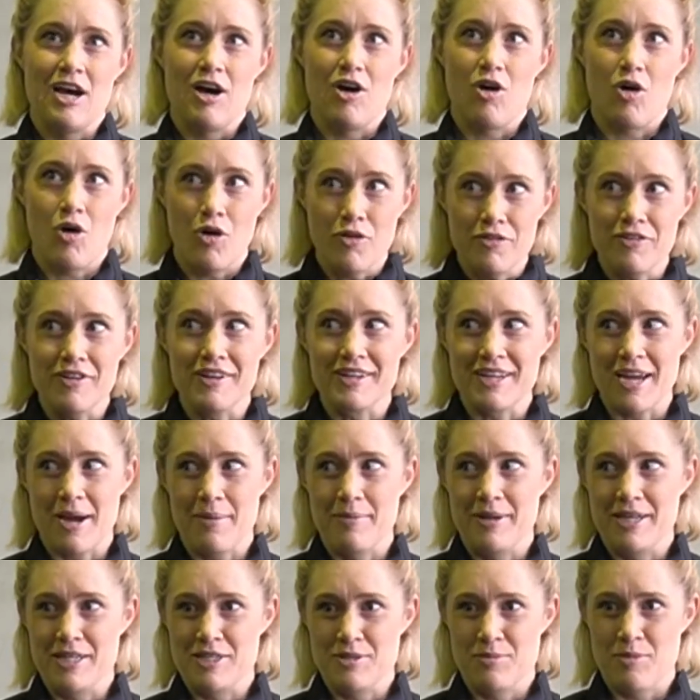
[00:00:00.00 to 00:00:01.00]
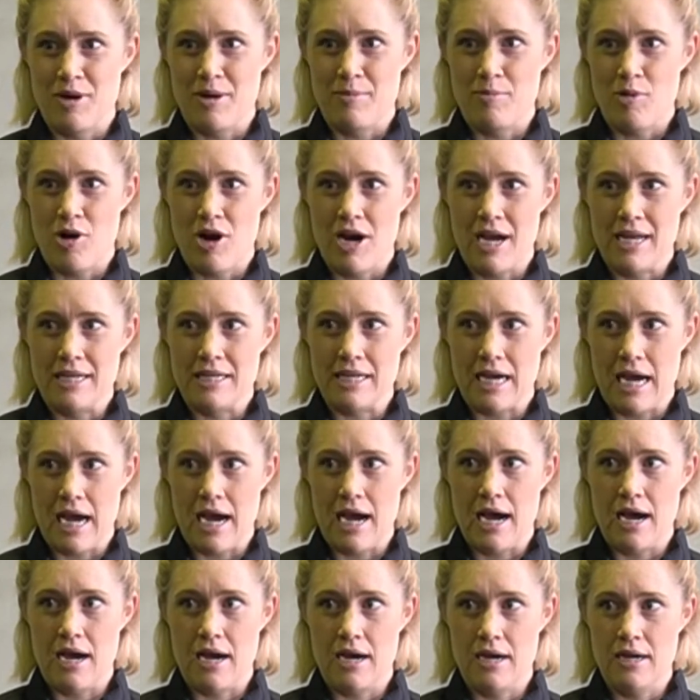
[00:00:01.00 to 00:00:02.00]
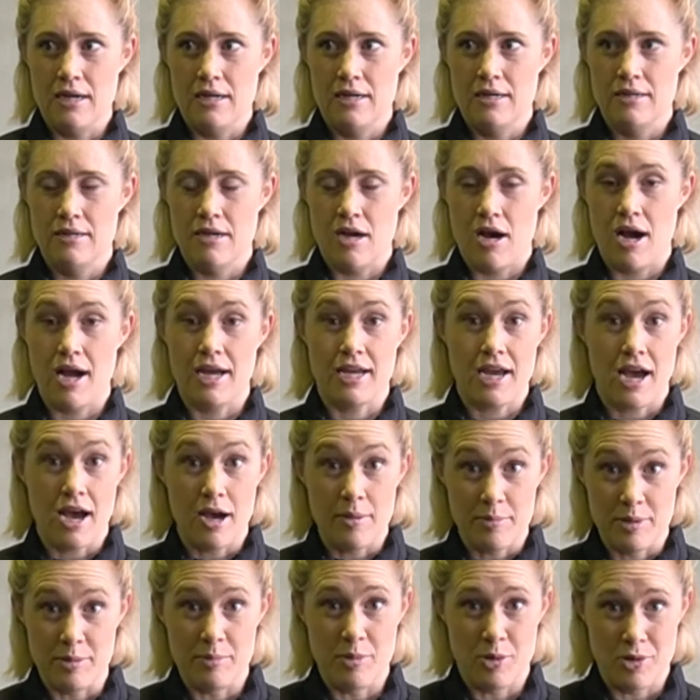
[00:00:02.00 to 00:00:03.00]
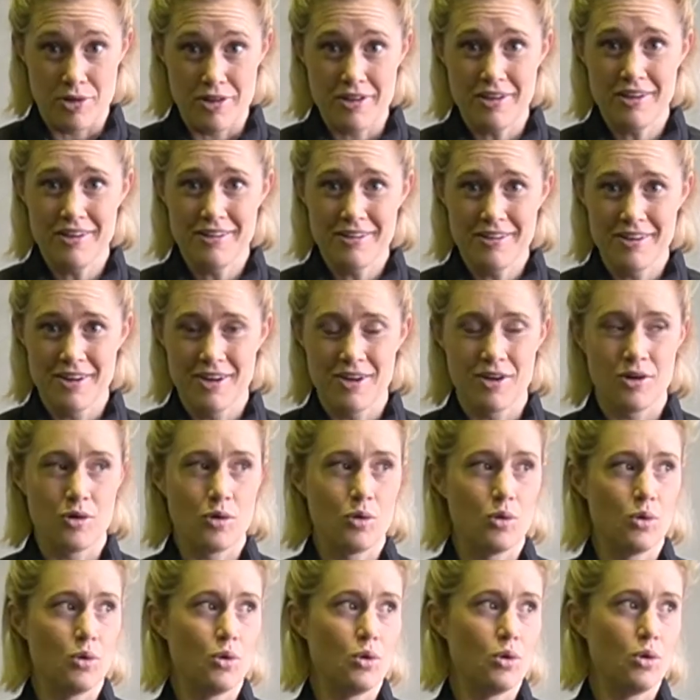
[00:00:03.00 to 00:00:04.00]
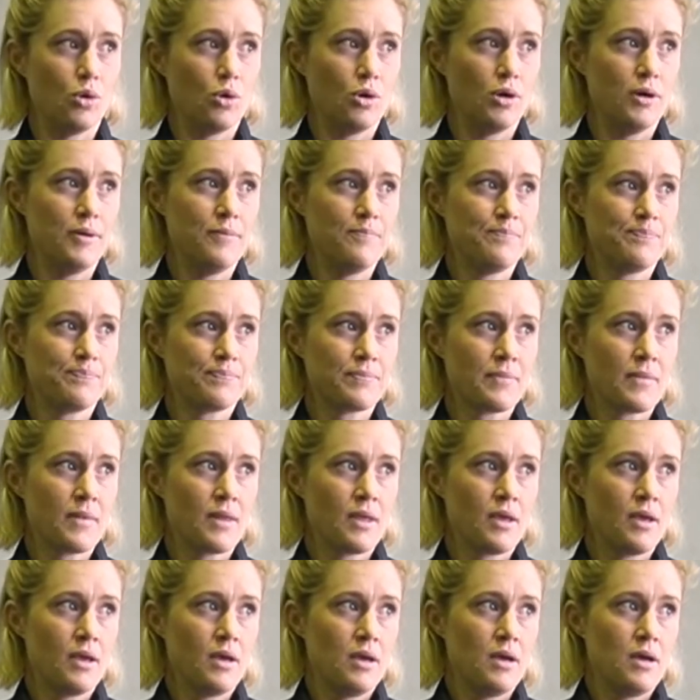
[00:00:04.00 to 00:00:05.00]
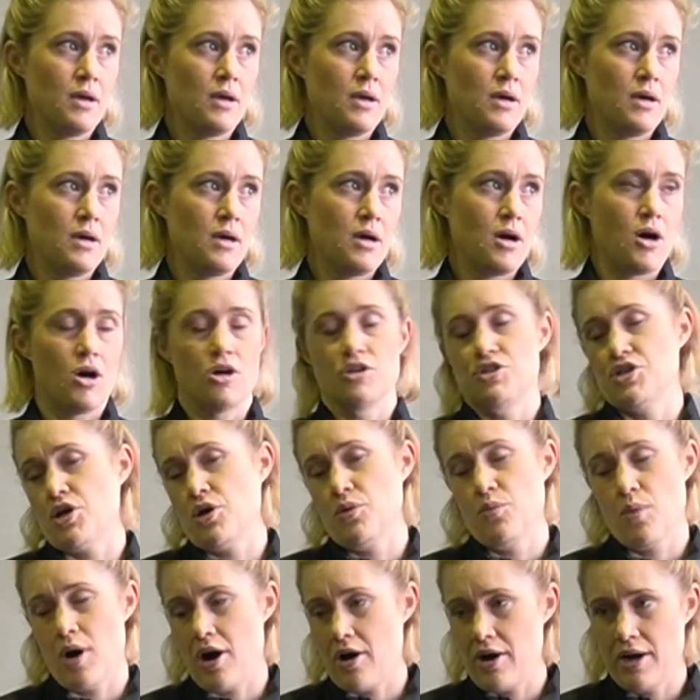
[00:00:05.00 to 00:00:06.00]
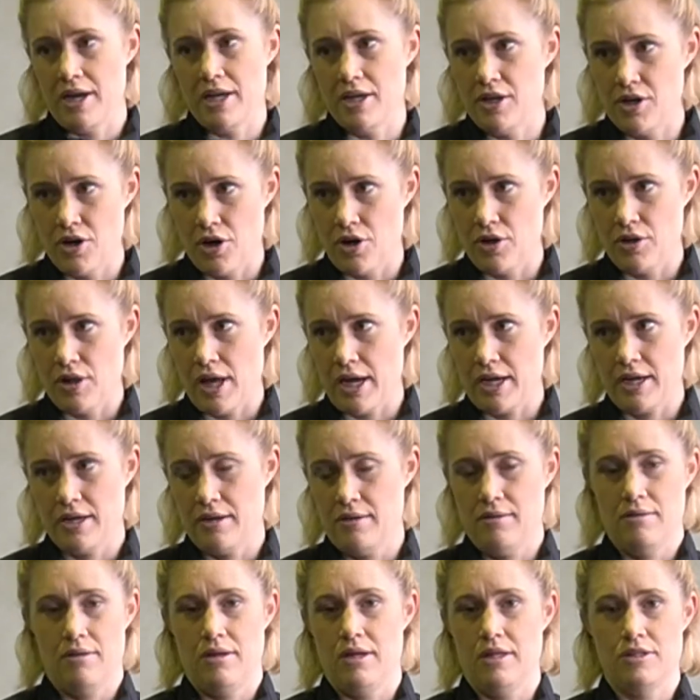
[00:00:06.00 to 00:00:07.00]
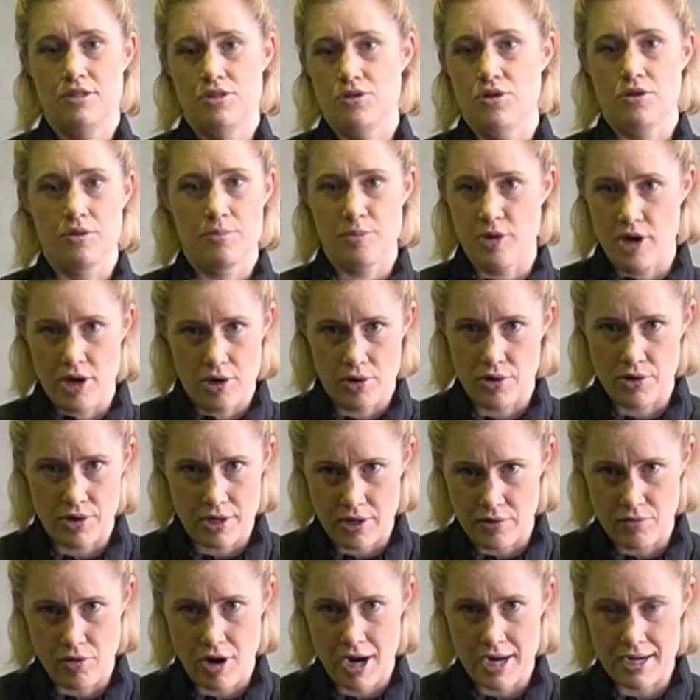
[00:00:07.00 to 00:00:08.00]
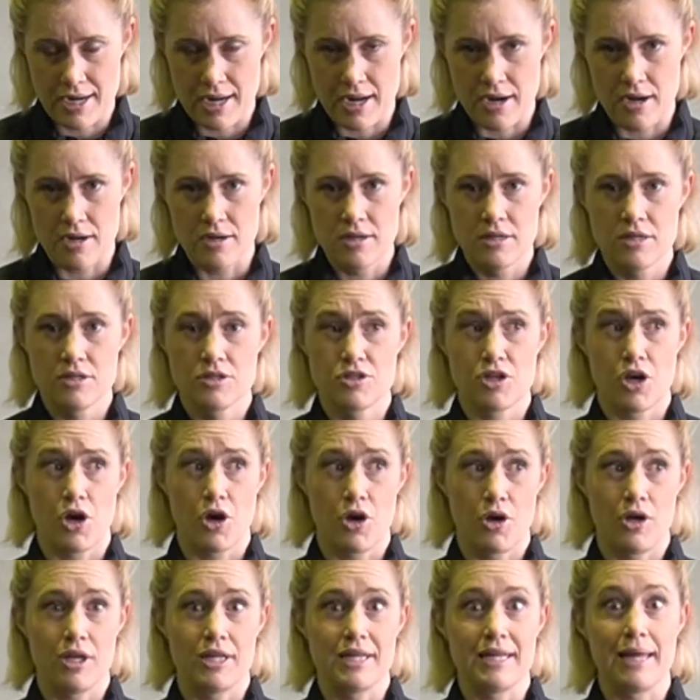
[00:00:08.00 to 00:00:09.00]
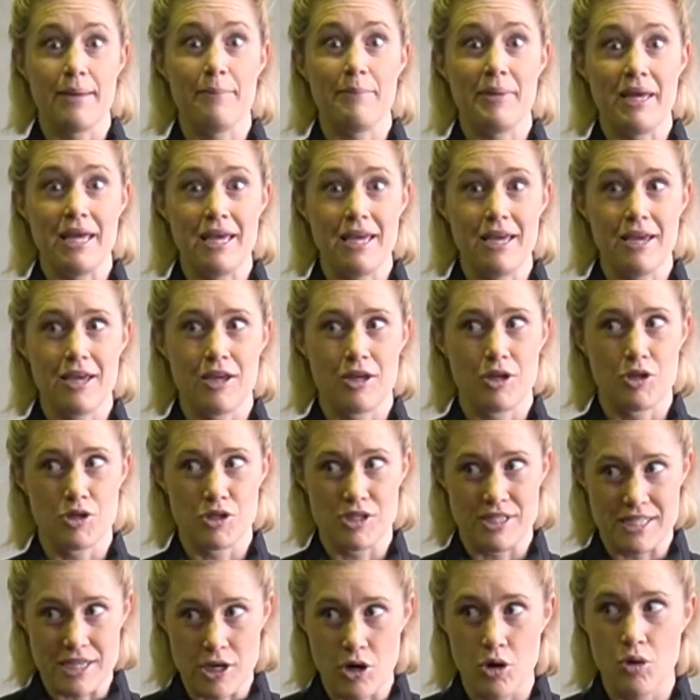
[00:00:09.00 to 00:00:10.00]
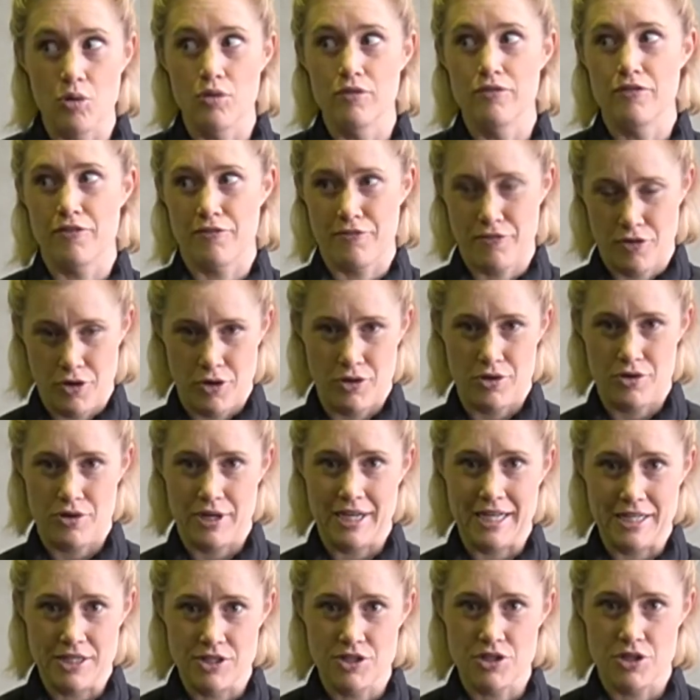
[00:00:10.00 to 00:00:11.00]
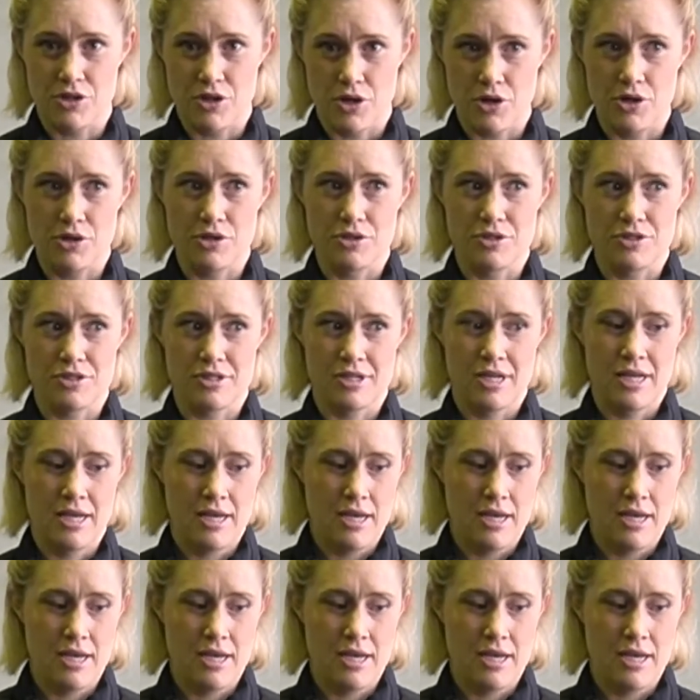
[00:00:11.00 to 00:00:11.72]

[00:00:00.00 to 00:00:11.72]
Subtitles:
often come into my mind are, I can't be bothered, or, oh, don't worry, like it's not a priority right now. So let me delve further into those